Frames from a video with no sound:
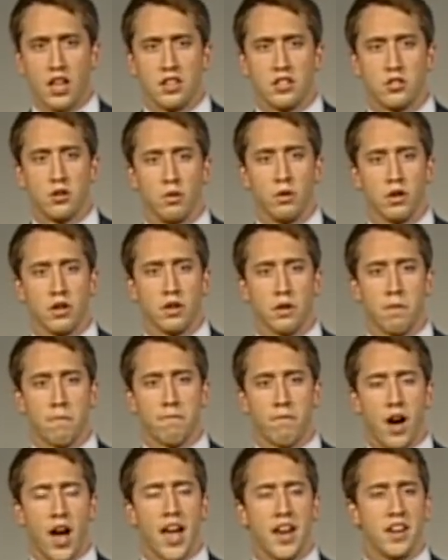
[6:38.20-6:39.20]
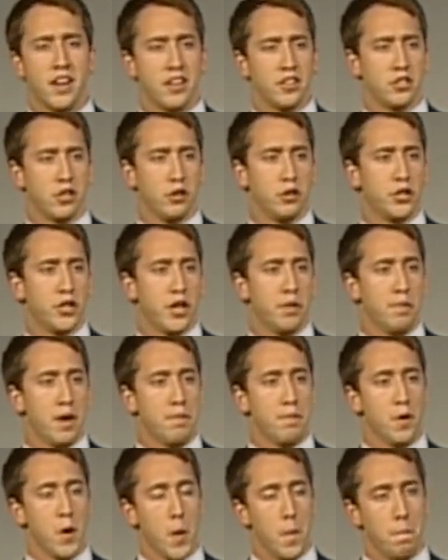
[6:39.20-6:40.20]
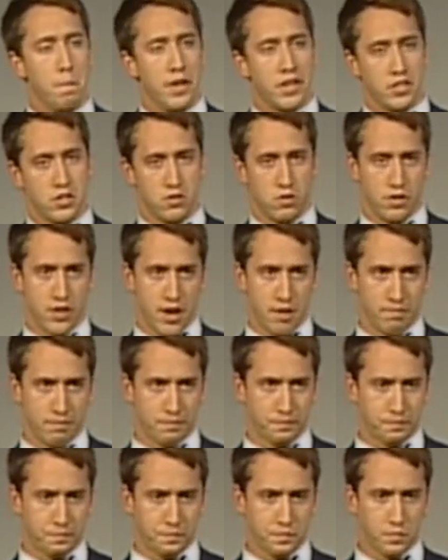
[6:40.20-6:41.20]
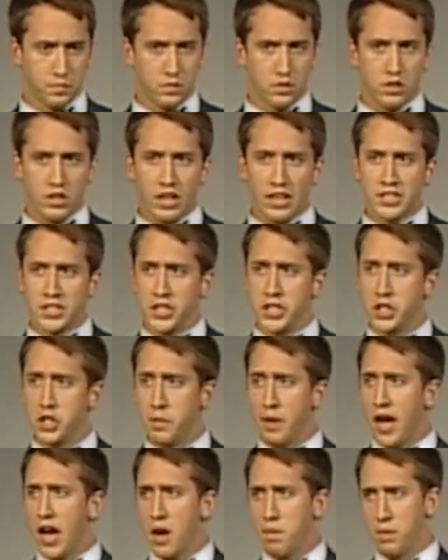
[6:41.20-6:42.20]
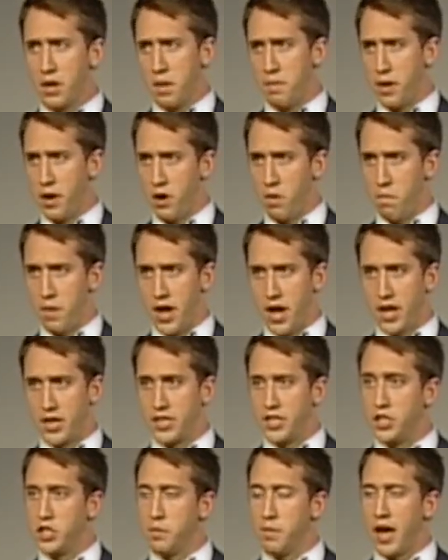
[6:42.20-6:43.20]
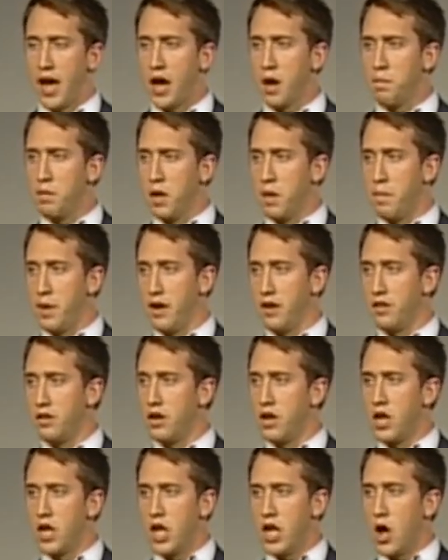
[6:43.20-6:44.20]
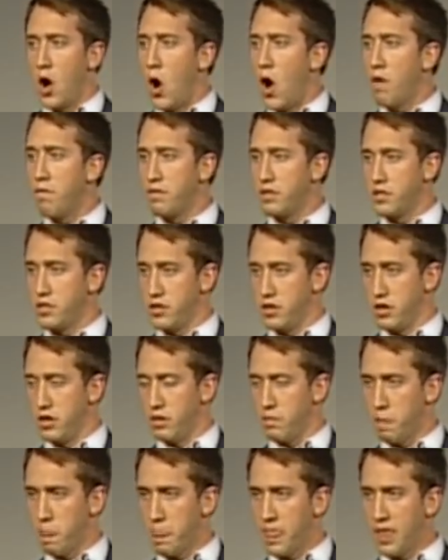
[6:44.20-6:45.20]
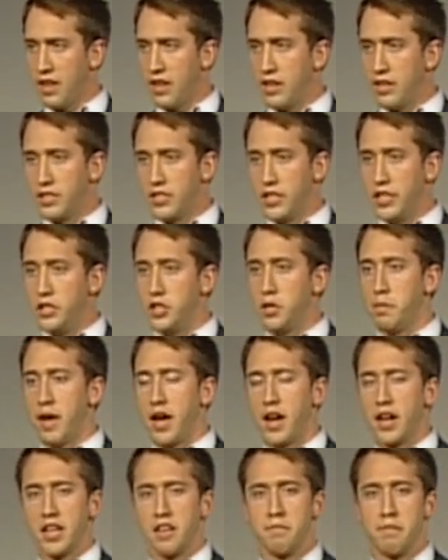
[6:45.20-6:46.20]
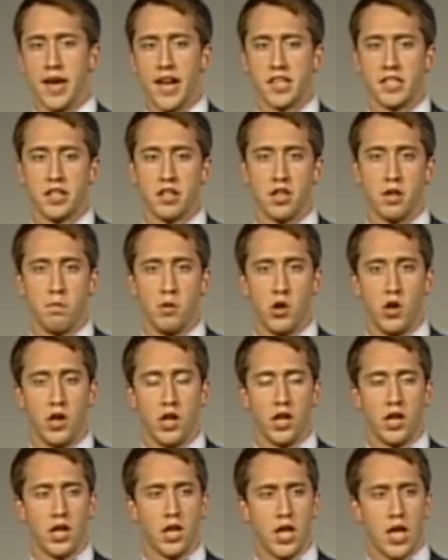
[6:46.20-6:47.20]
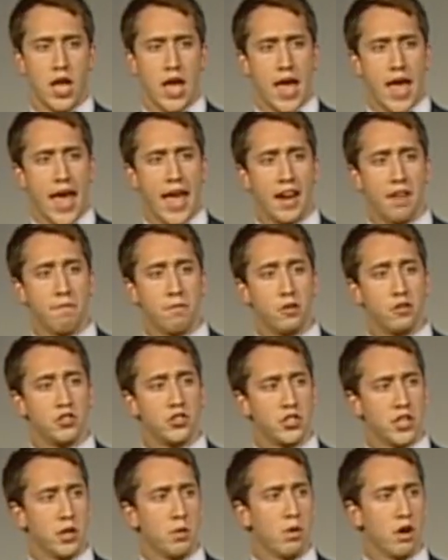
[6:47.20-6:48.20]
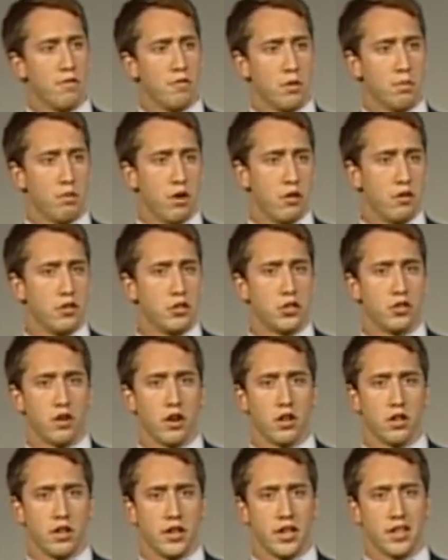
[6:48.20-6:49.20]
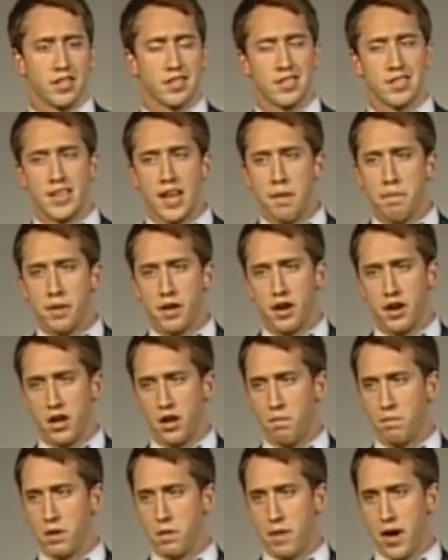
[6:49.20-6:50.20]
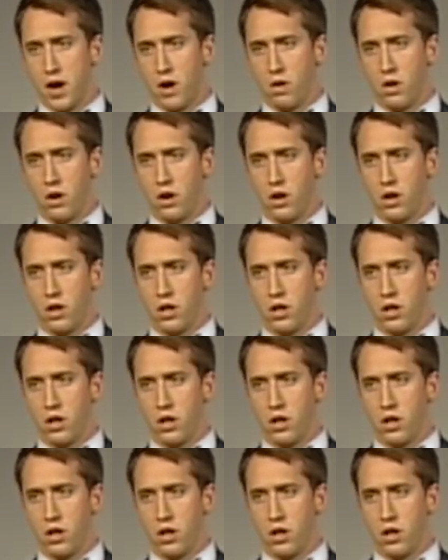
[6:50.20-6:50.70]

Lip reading: So find an associate member, mentor them. Teach them how to be a better man. Teach them how to be a better officer. Teach them how to give back to the community. And if you see one of your brothers struggling, step in and help them out.